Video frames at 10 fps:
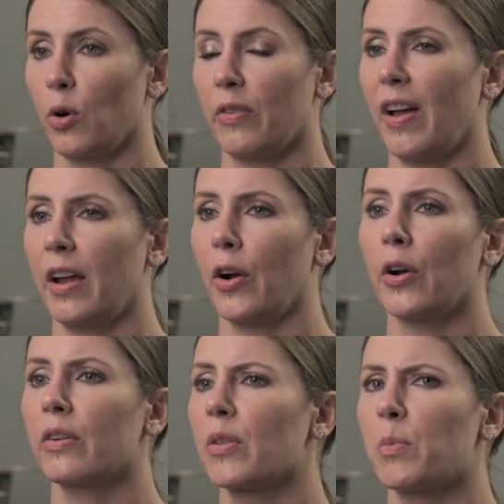or if I
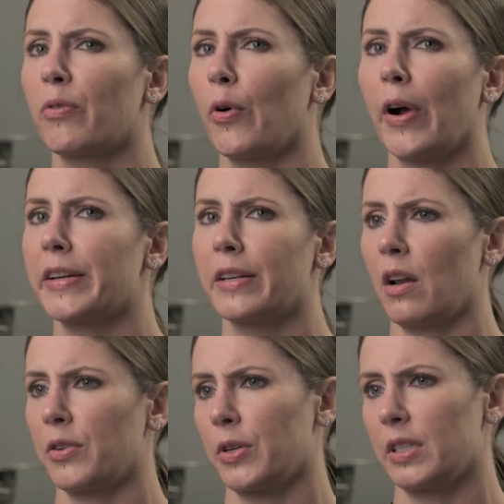heard of them before, I didn't
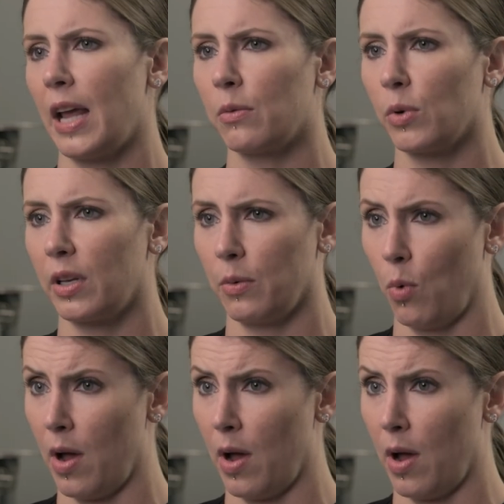understand what it